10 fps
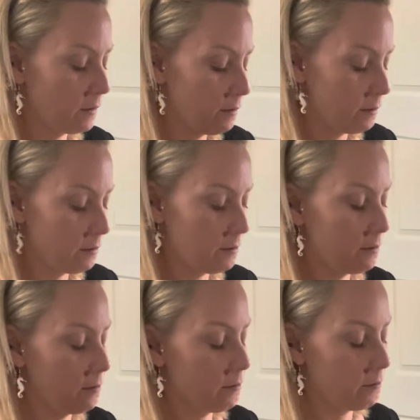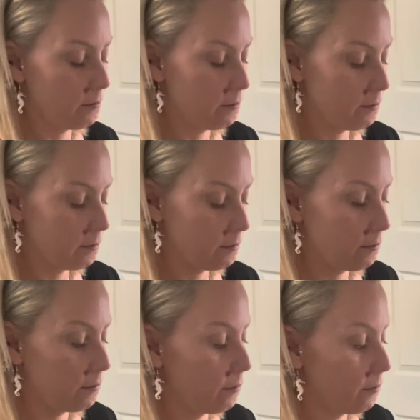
No one is speaking in this clip.